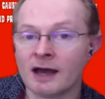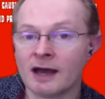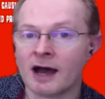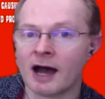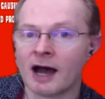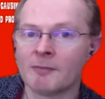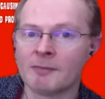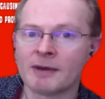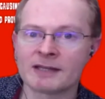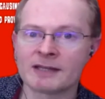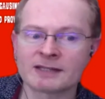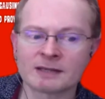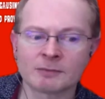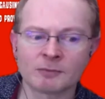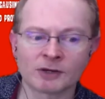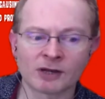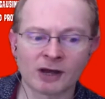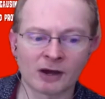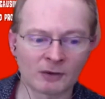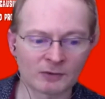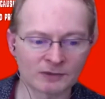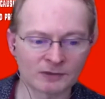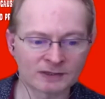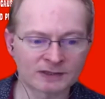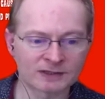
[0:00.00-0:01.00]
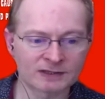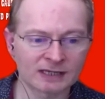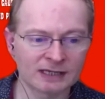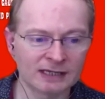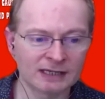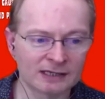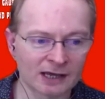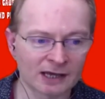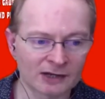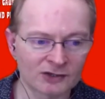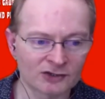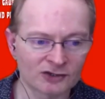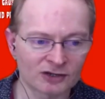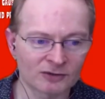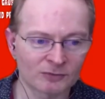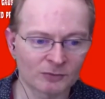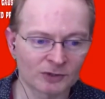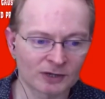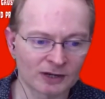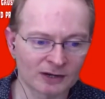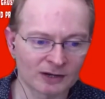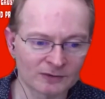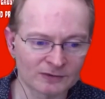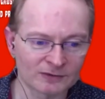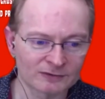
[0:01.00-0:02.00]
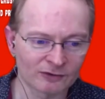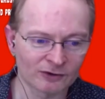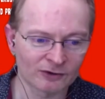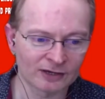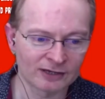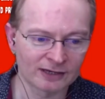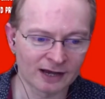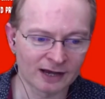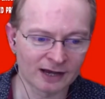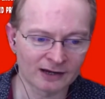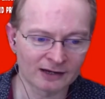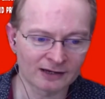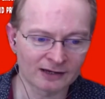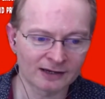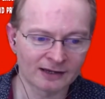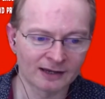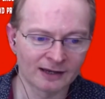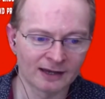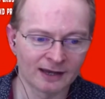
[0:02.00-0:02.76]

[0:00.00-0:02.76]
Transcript: I met him when I was a teenager, when I was very young,